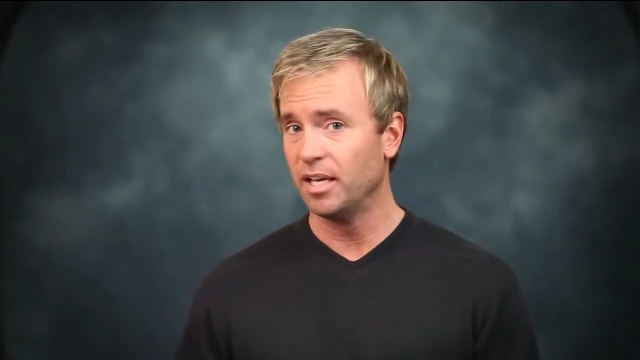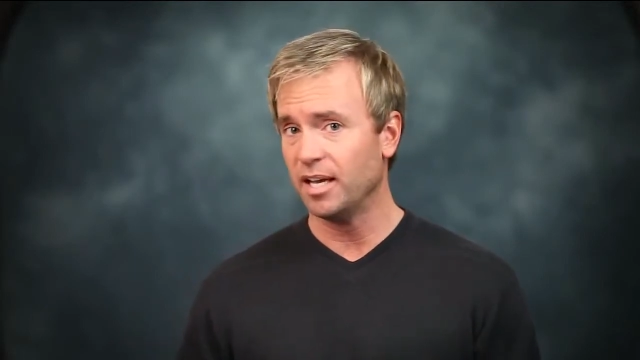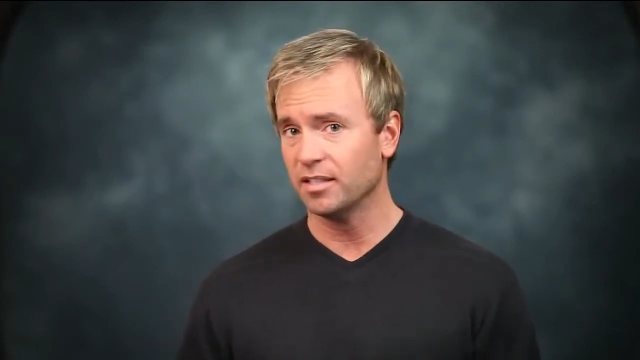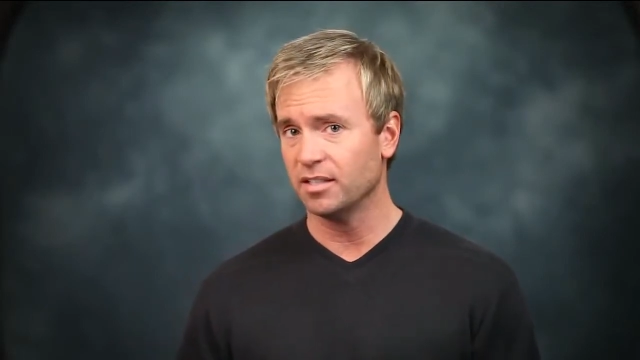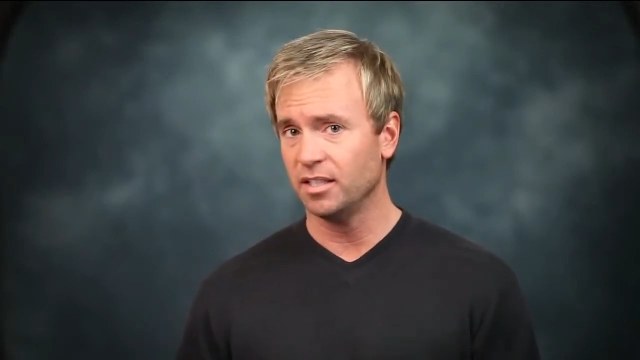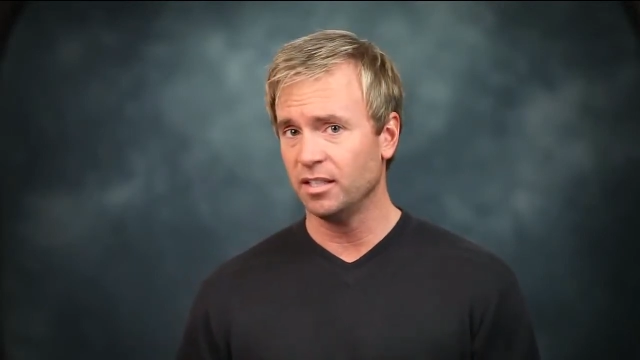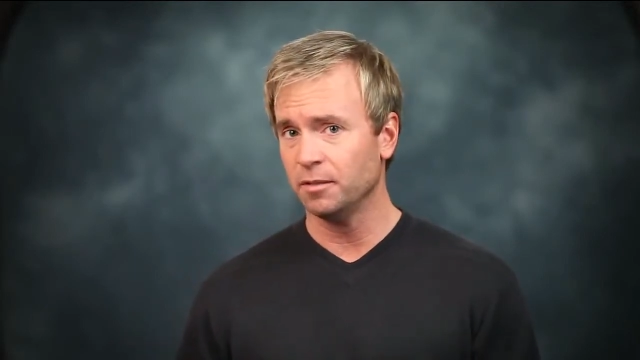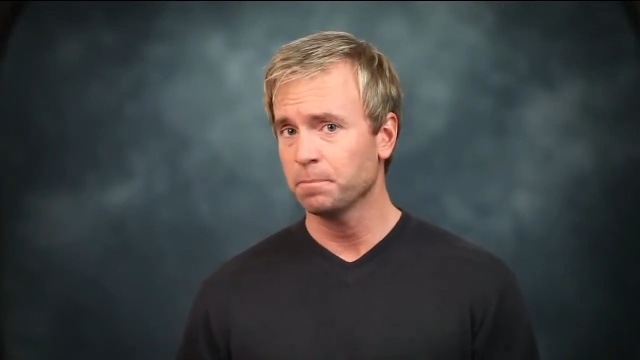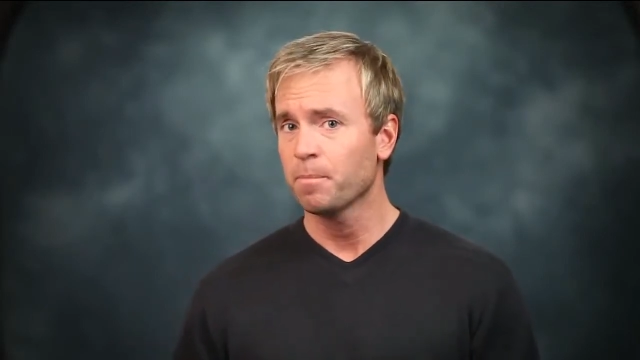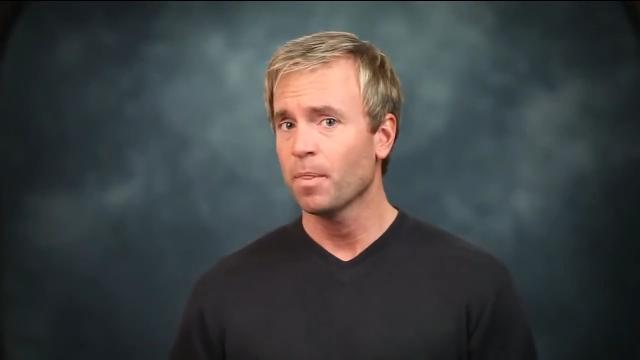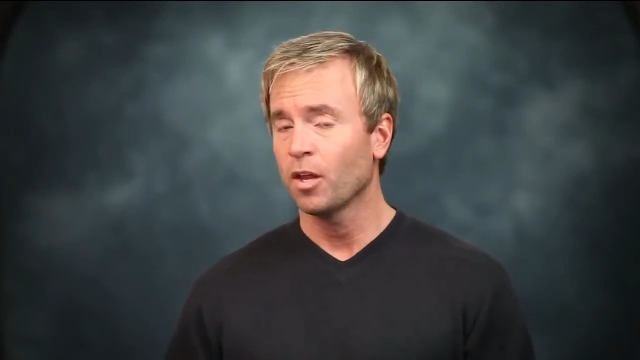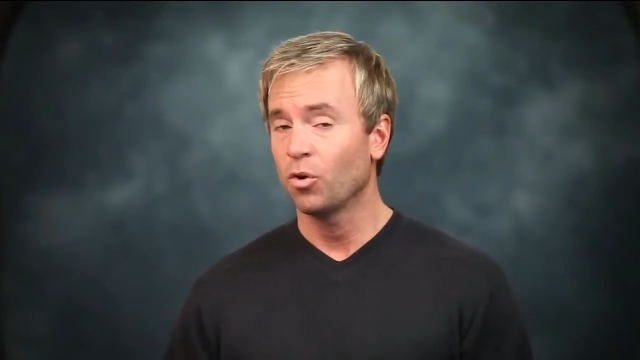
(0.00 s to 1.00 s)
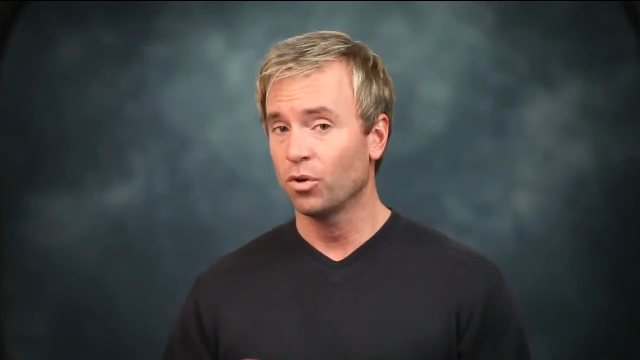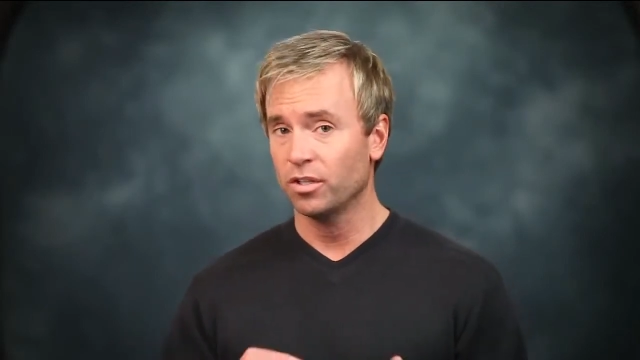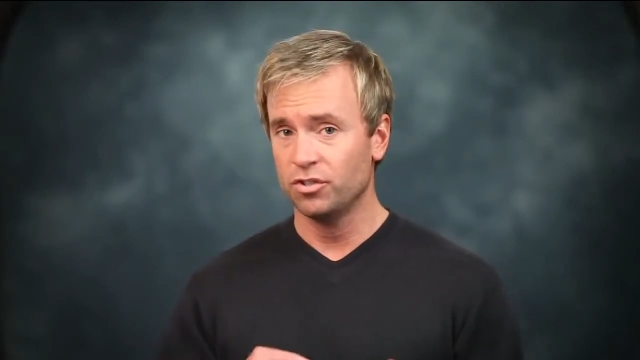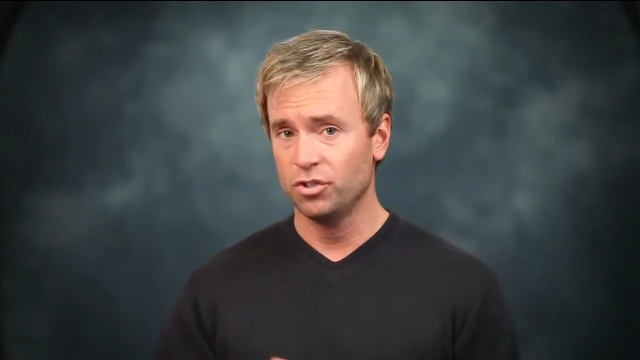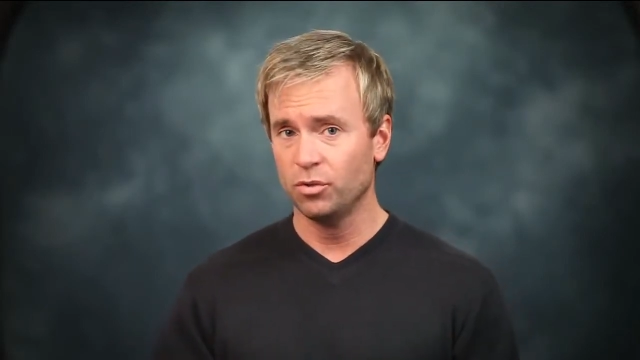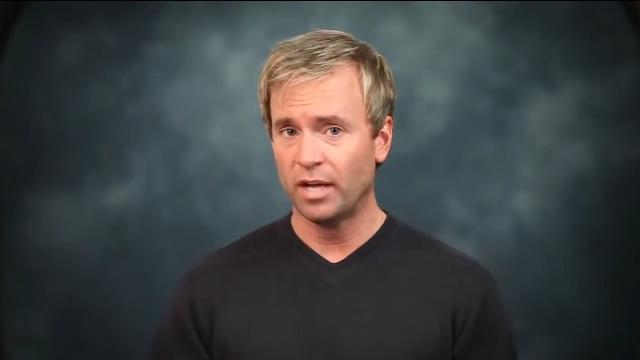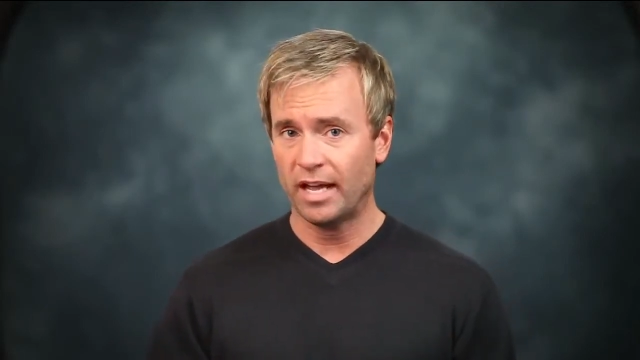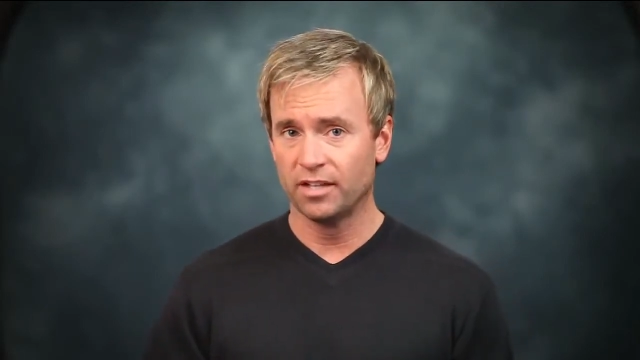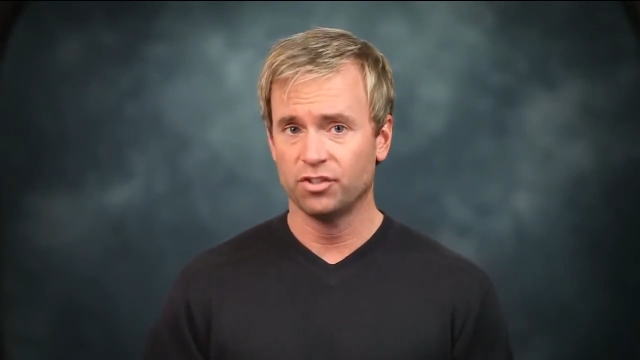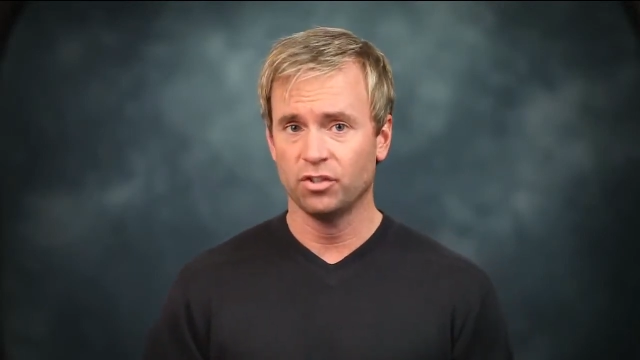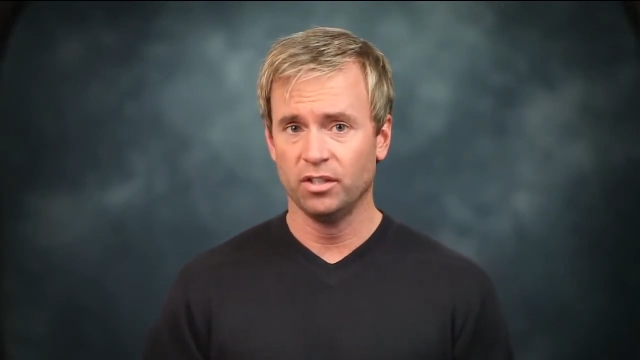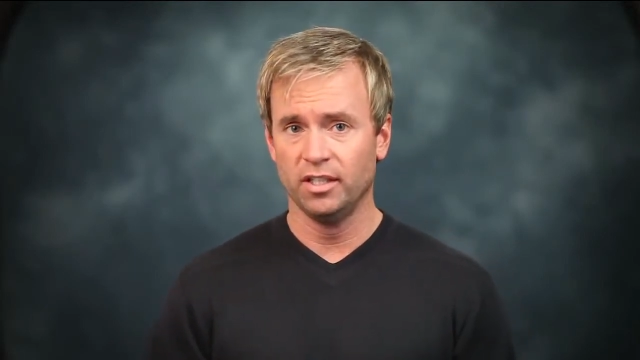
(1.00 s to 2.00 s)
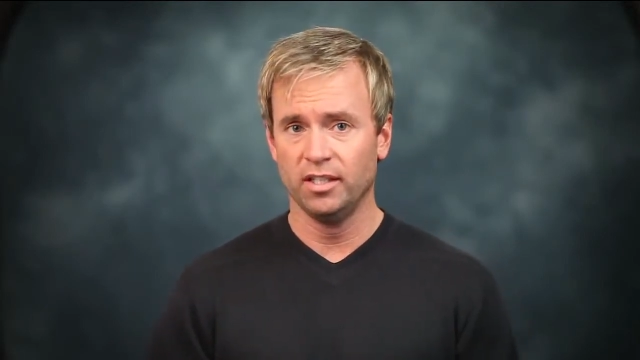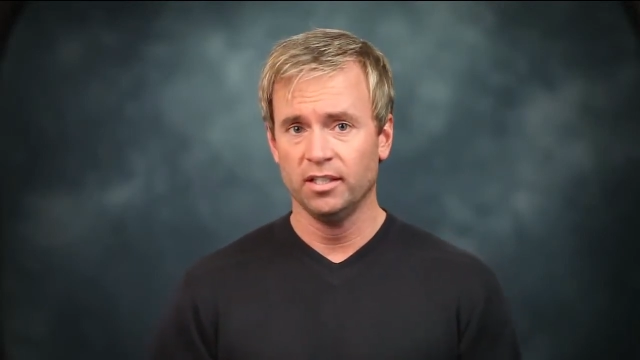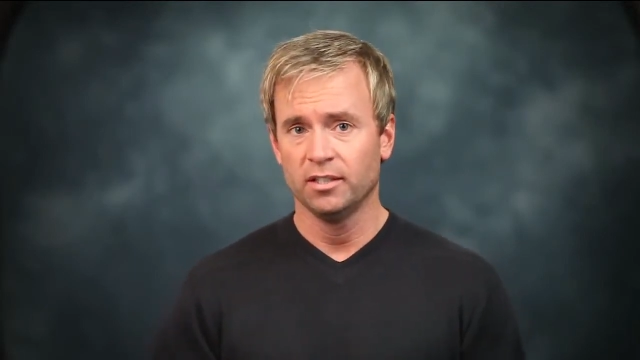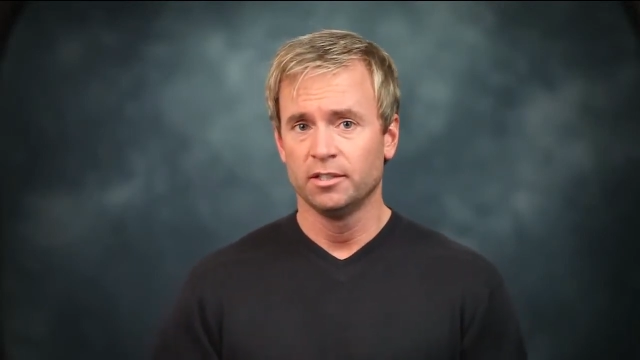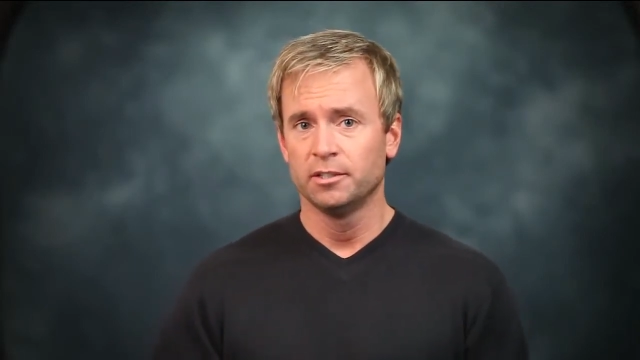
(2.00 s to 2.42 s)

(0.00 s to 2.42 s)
accident, or did you actually,